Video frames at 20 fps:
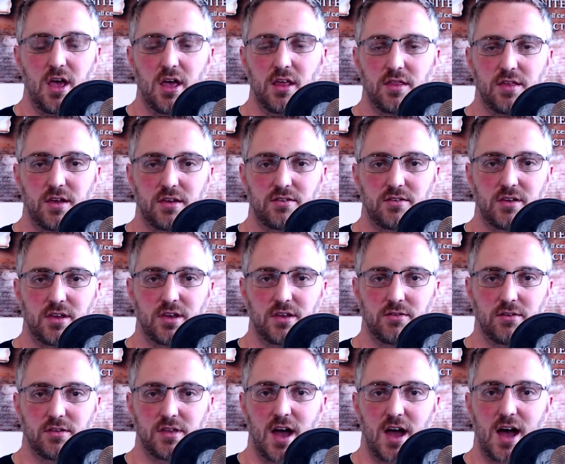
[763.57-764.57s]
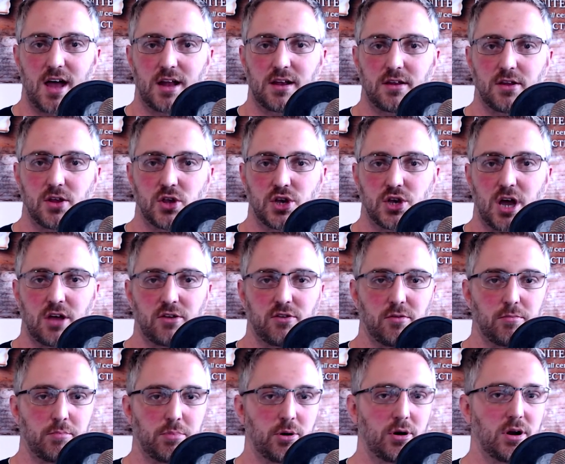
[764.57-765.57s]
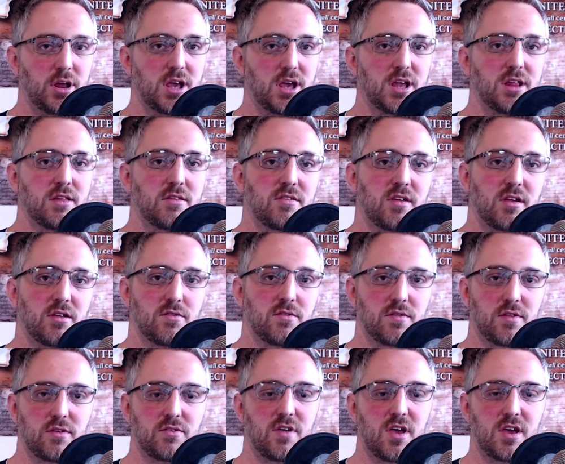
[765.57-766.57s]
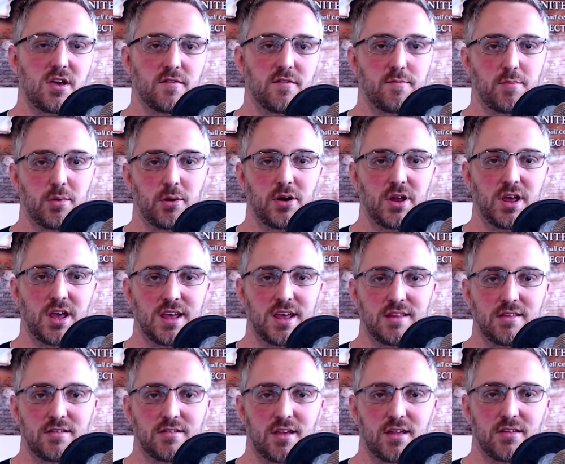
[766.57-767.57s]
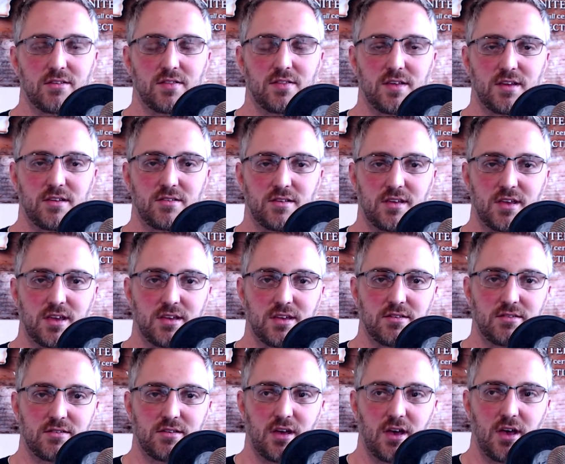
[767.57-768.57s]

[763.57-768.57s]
This is not just burning incense for the sake of burning incense. This is